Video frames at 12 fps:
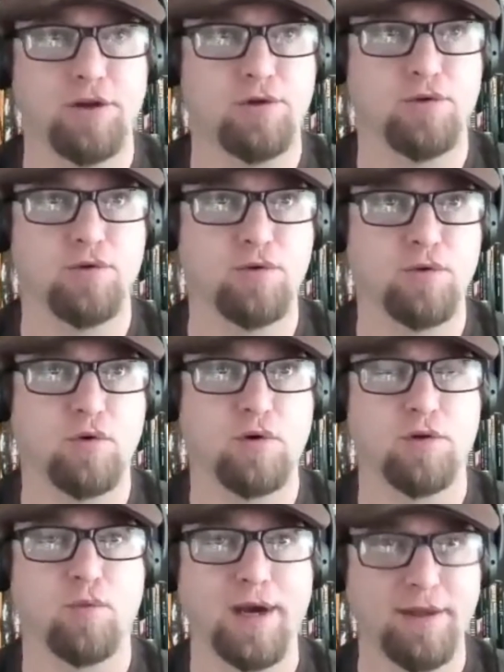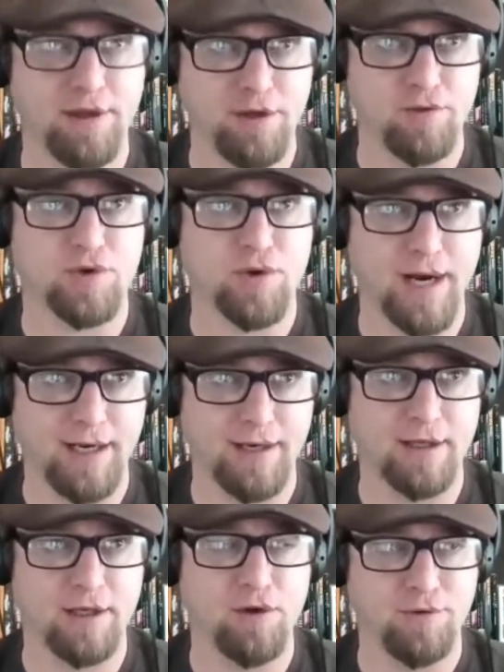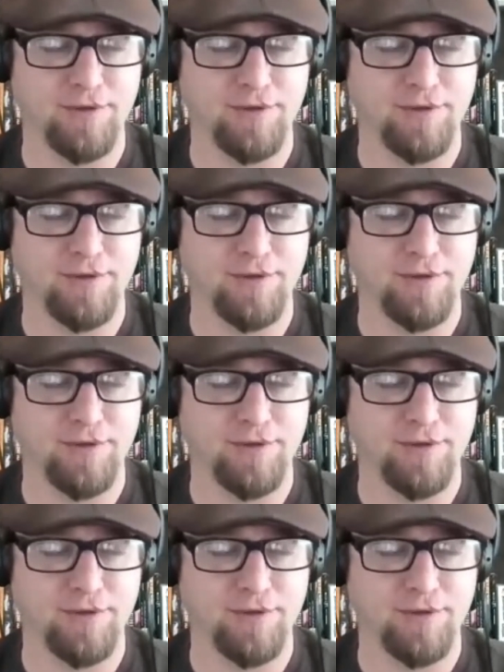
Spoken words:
you or the way that you trade that you